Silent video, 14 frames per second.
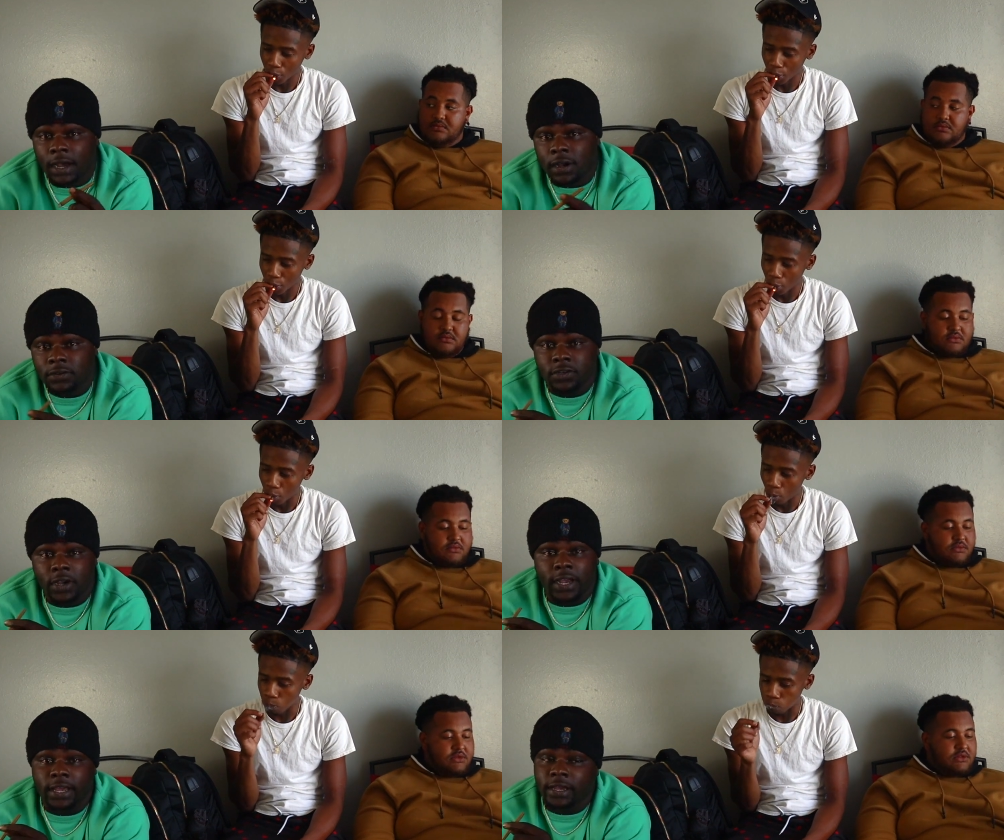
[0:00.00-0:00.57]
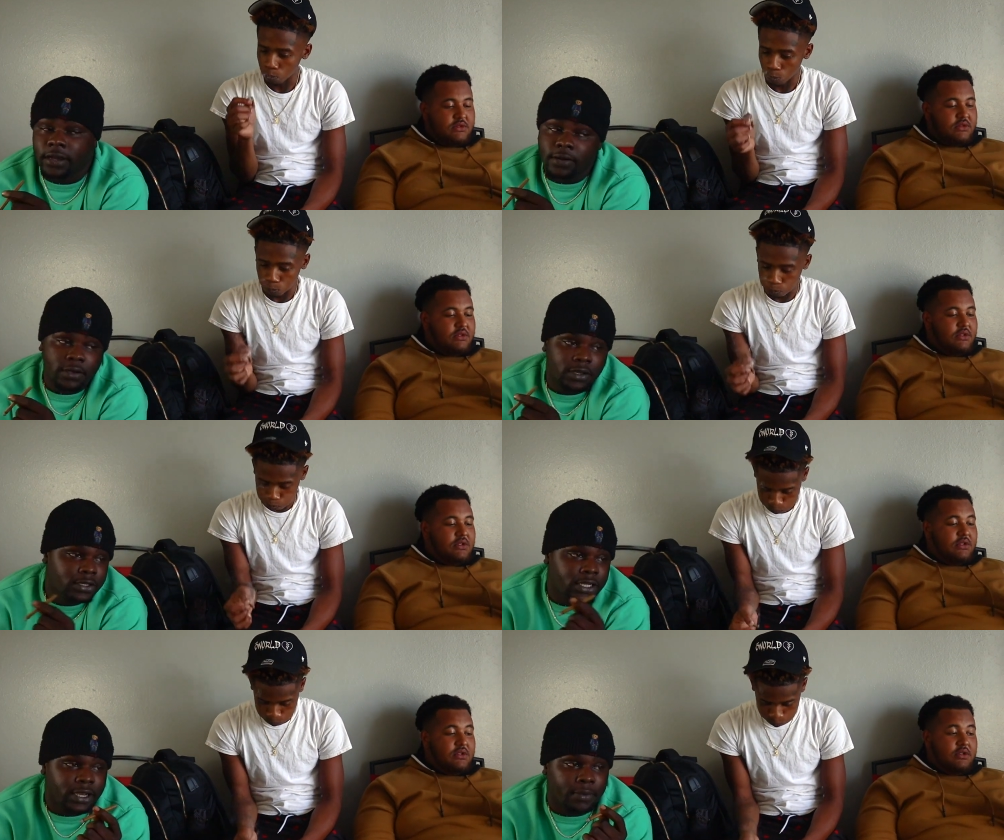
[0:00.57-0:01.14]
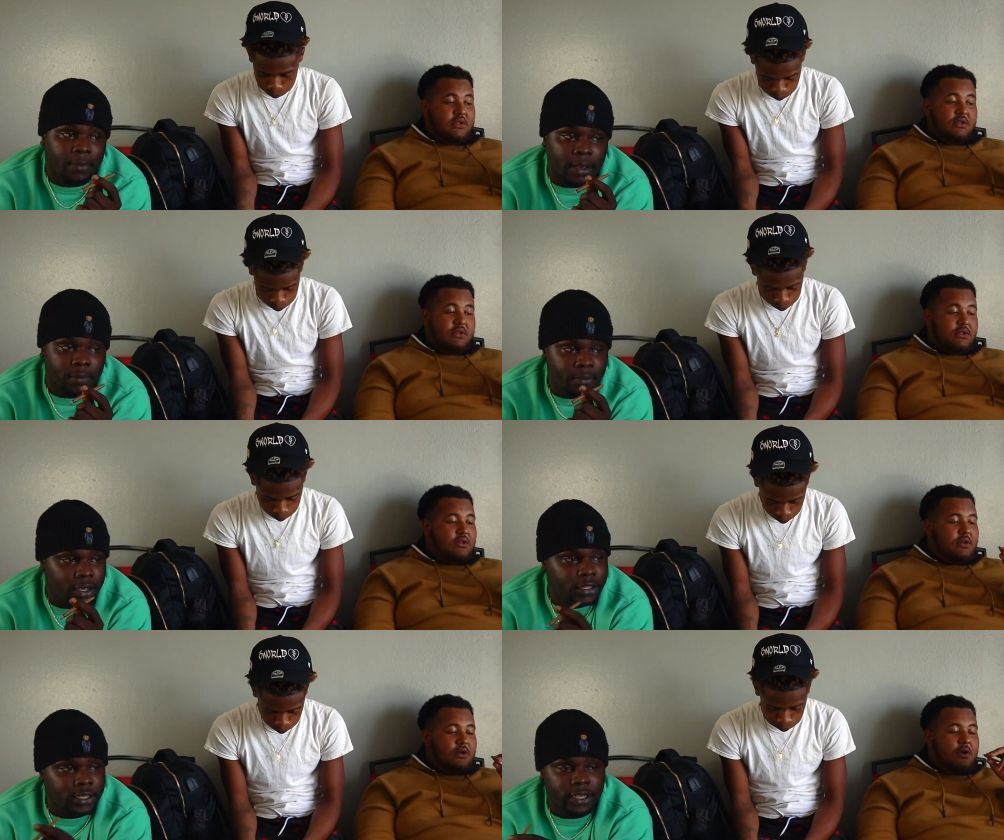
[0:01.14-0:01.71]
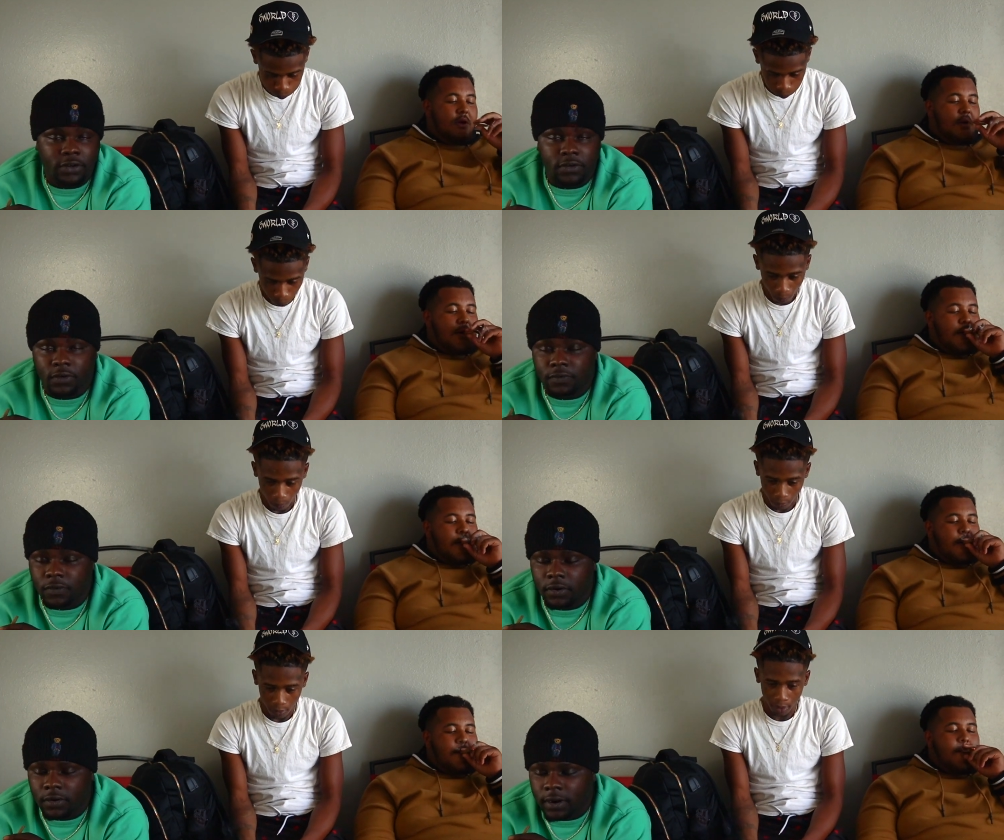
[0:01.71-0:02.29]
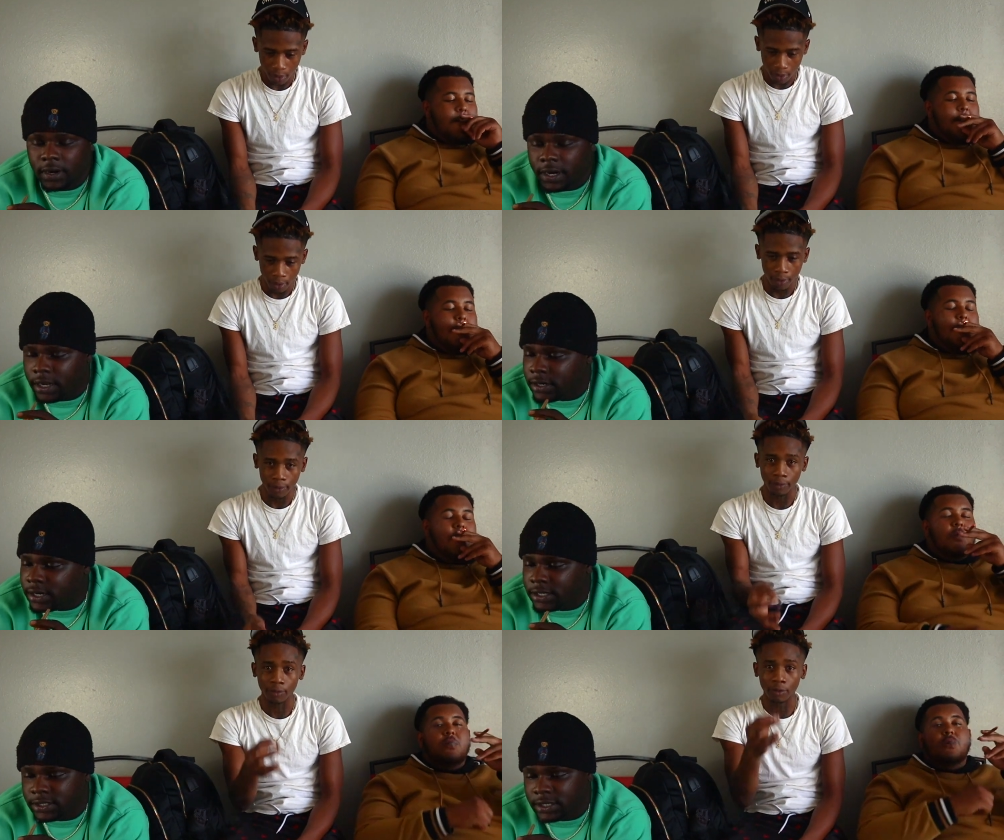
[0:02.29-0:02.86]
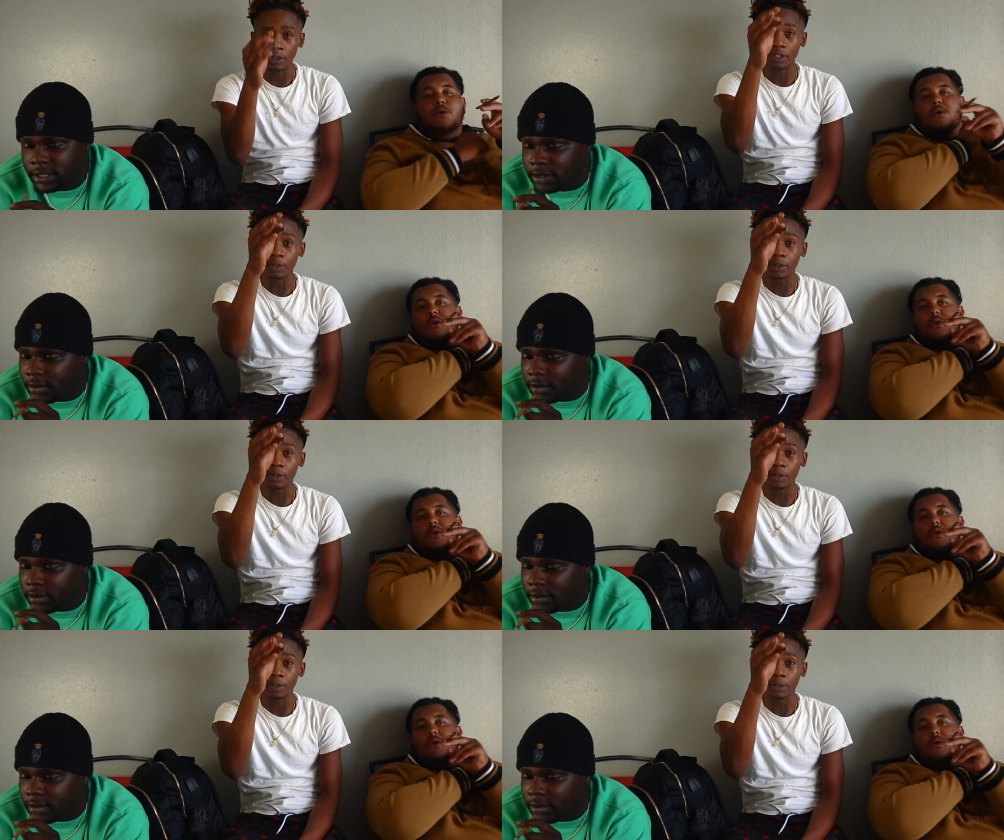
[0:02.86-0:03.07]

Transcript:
Speaker 1: dogs right here. Shit, my brother, he doing forty right now. That's free